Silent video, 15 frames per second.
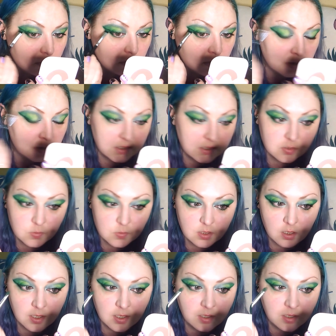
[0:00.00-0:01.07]
the liquid
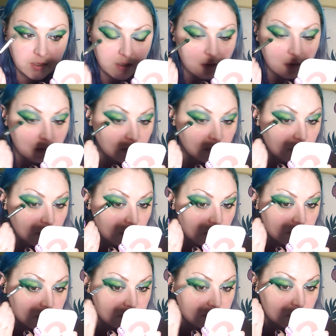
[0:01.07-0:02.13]
eyeliner,
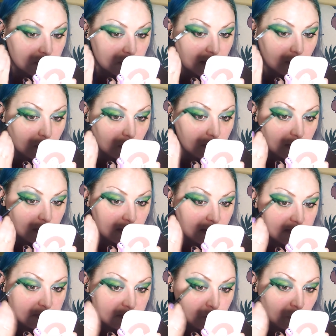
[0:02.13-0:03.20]
so now
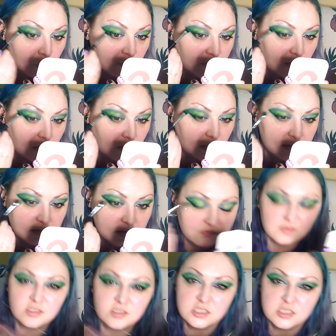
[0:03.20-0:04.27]
it's more of a kind of
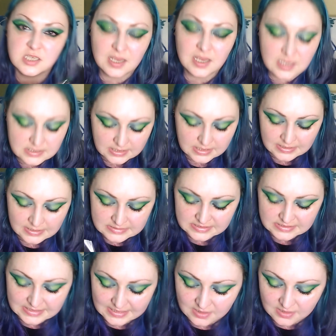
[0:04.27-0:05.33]
shade
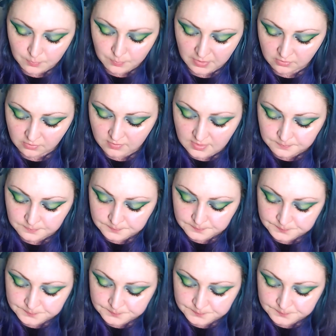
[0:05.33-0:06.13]
underneath my green.